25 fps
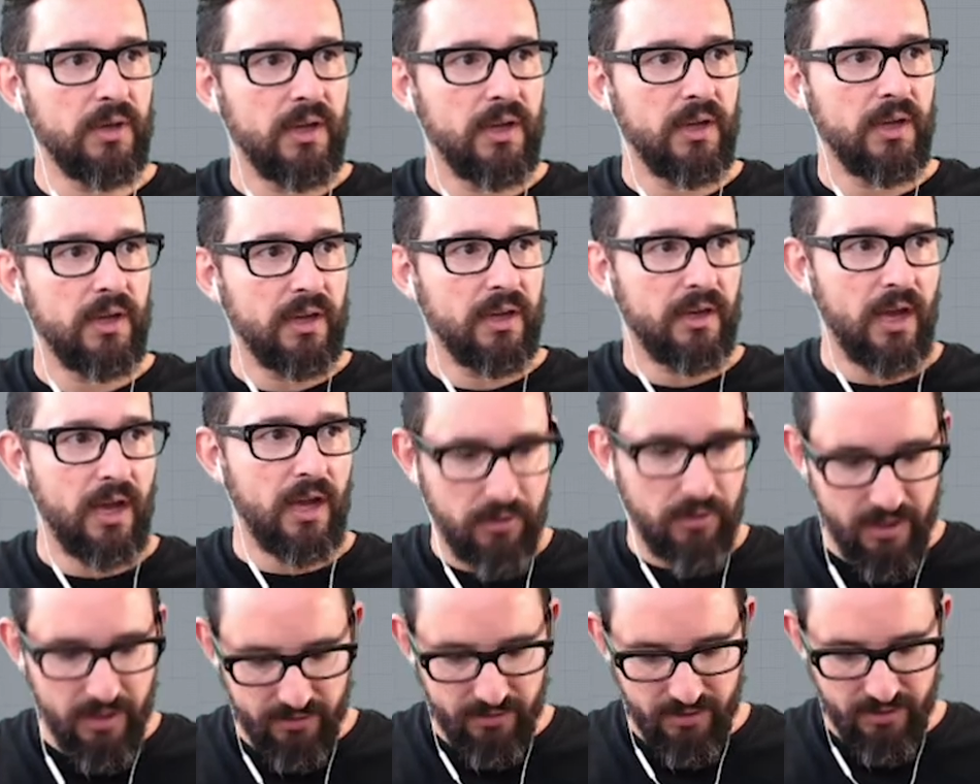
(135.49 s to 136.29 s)

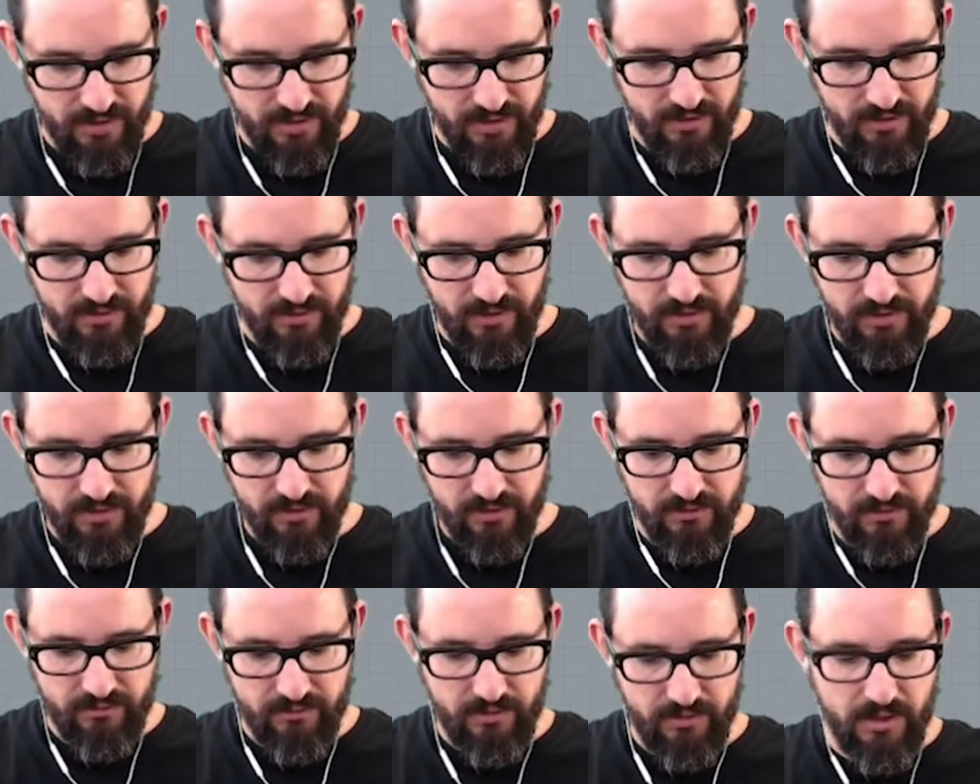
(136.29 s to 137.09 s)
calculate and
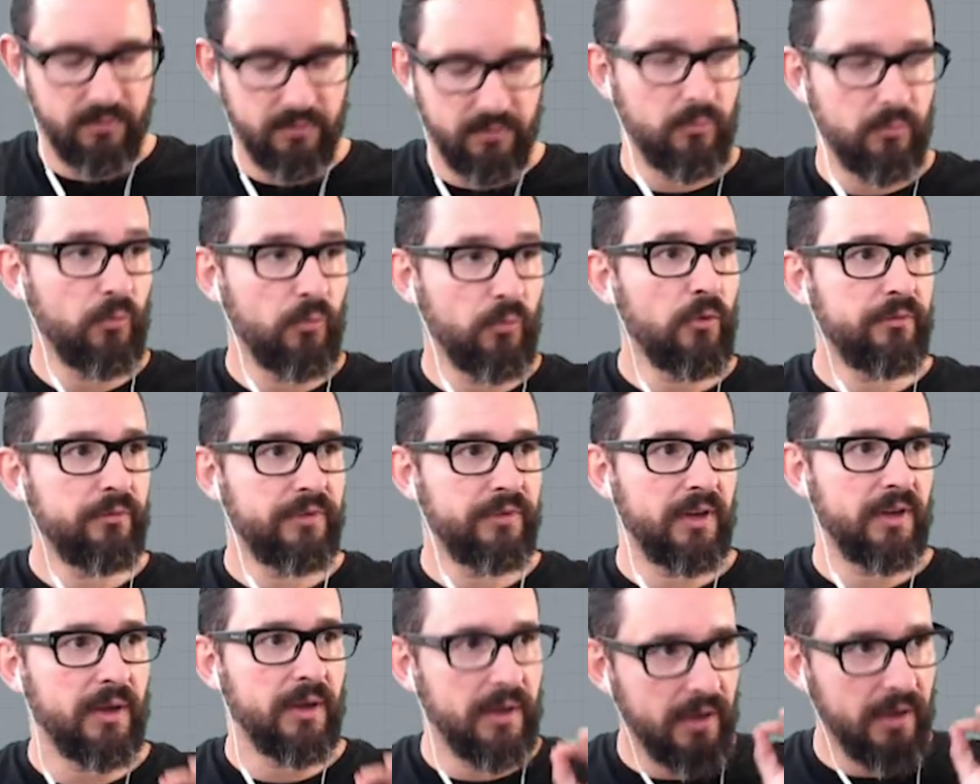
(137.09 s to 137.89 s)
move
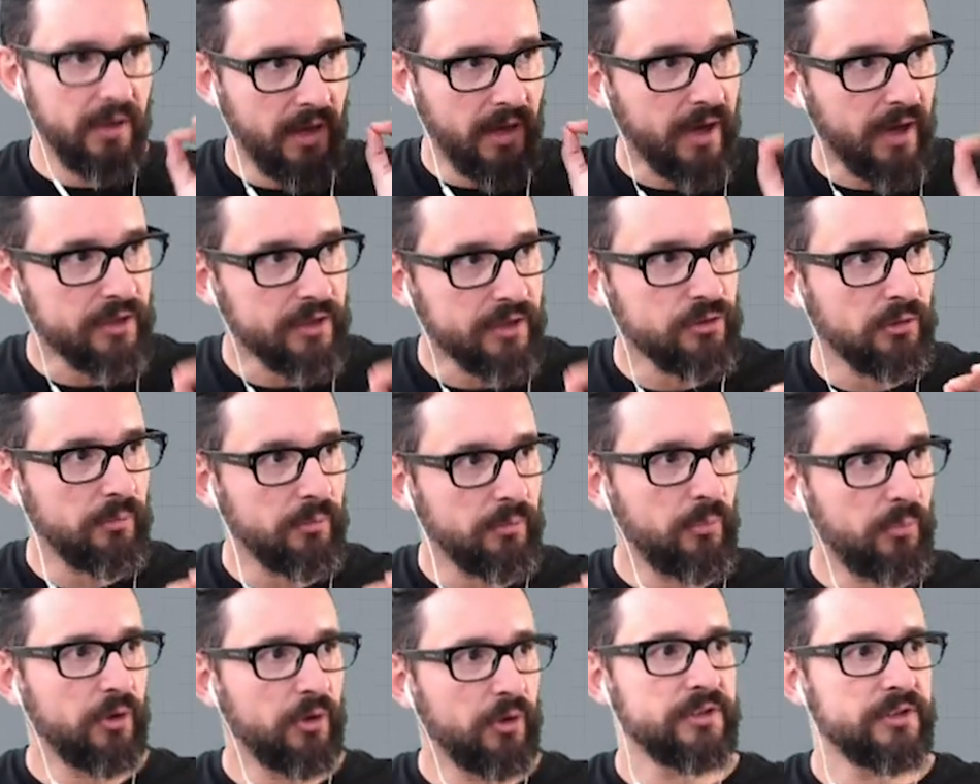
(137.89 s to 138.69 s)
the actual
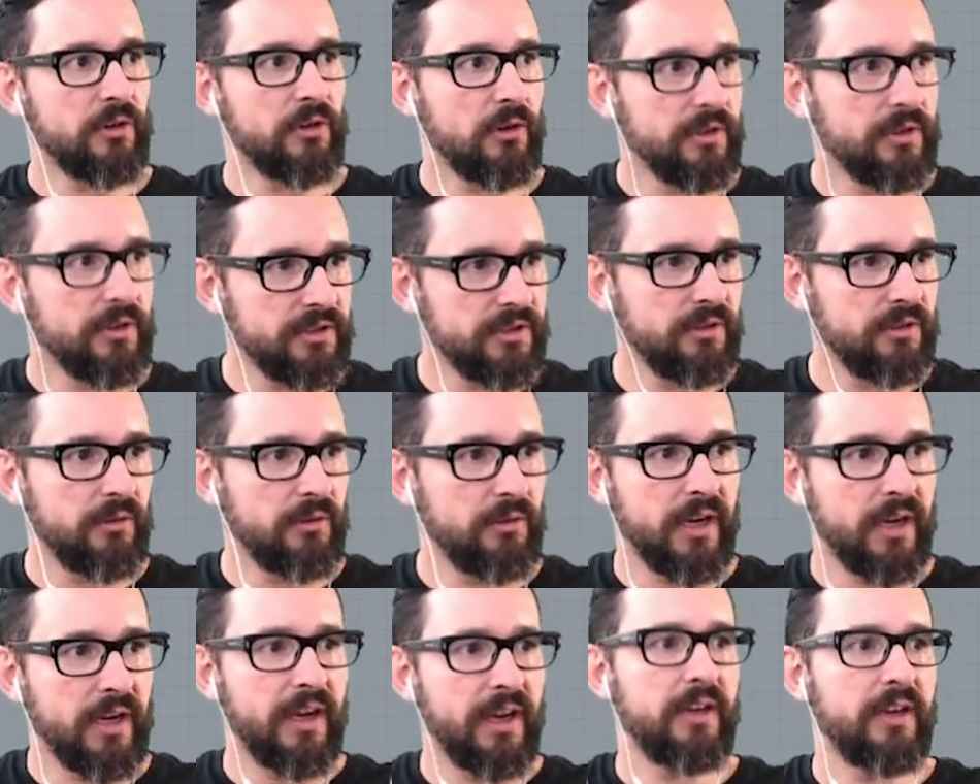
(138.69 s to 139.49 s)
points on,
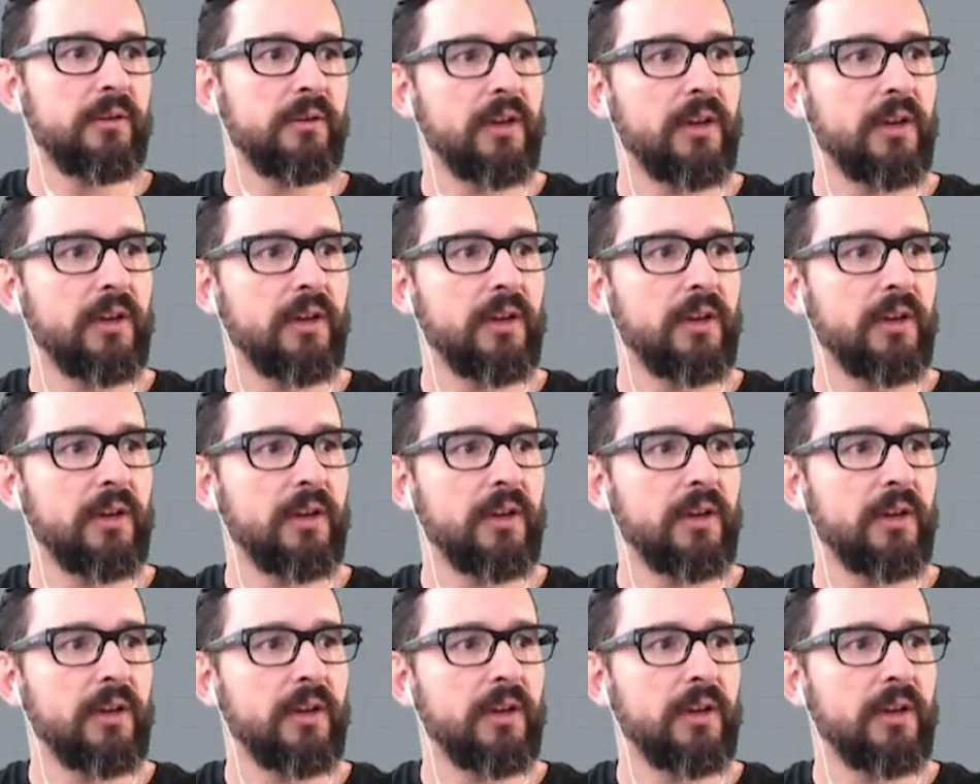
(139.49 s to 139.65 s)
you